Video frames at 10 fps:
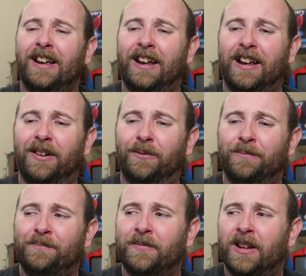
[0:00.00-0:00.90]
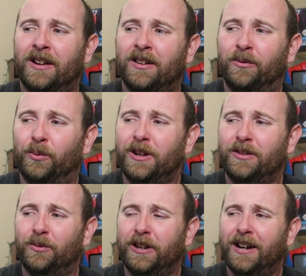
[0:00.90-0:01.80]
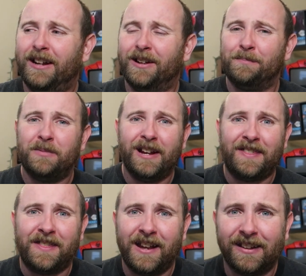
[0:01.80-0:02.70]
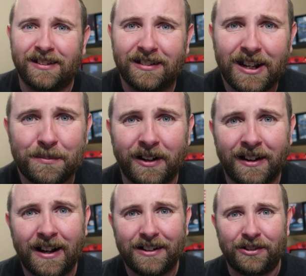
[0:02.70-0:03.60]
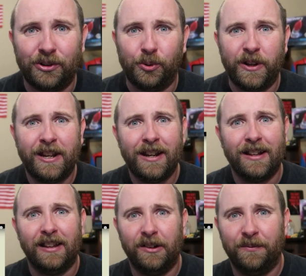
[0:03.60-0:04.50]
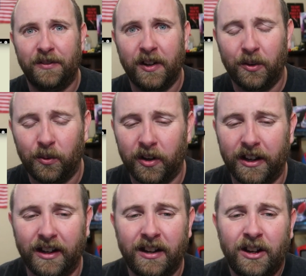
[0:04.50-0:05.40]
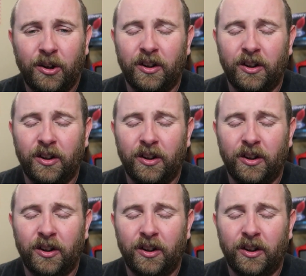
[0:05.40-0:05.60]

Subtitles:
And we gotta make that statement not true. We can't let them fade away.